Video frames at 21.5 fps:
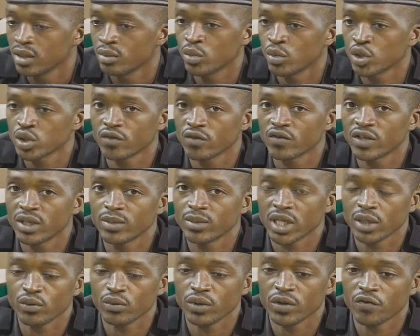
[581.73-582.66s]
Most of them
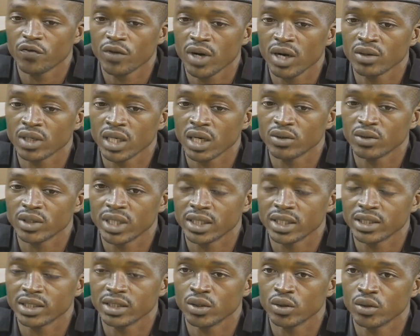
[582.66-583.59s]
that we found out
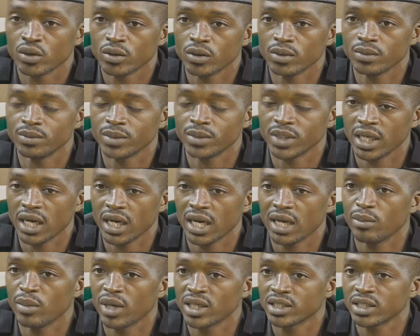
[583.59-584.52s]
that, you know, their
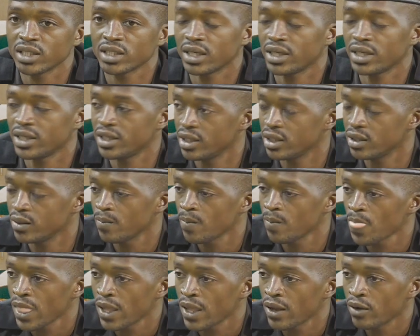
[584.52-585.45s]
embassies are here.
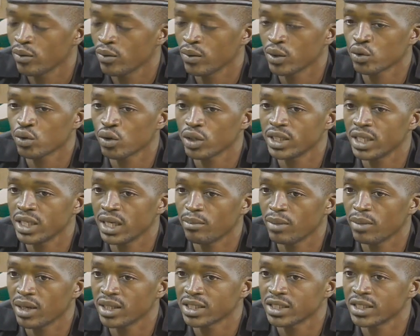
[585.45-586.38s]
We will call the
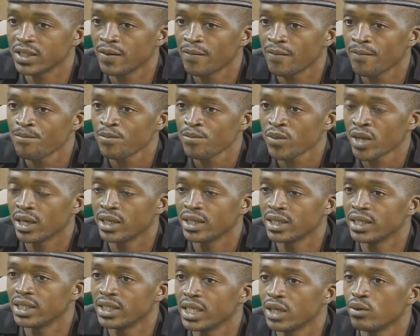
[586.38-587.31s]
embassy,
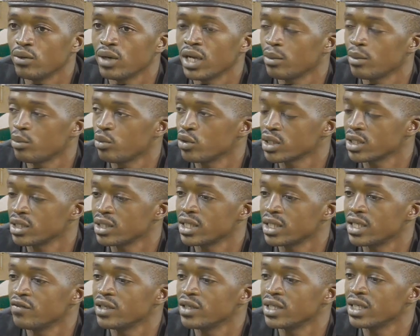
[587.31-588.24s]
and then they will help us
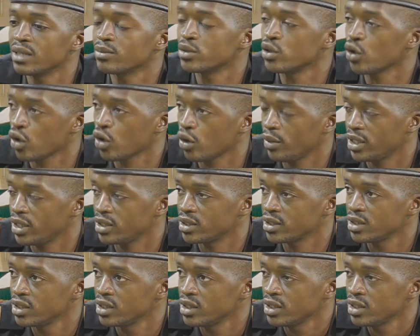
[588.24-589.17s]
in giving them documents.
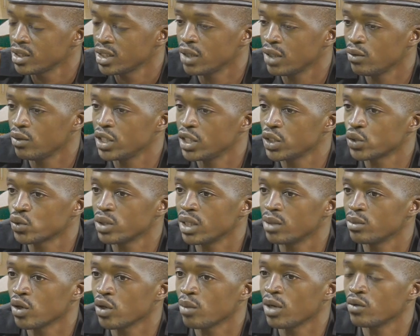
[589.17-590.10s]
They will issue
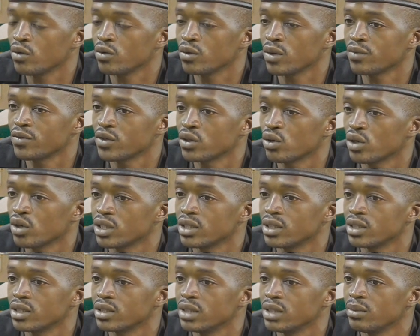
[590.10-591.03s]
them normally what we call
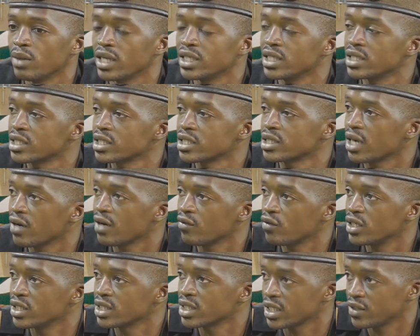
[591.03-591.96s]
the emergency
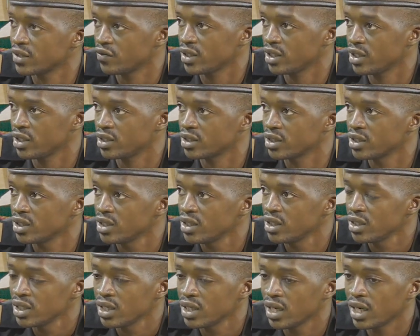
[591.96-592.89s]
traveling certificates.
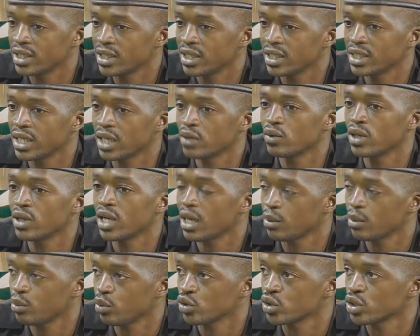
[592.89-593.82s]
And then that will
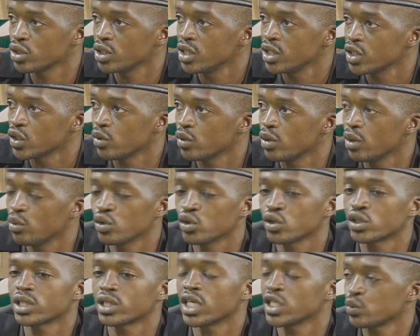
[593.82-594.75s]
help us to be able
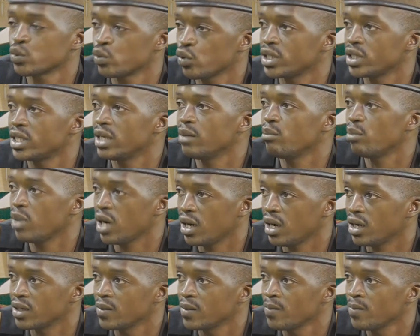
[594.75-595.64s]
to transport them back.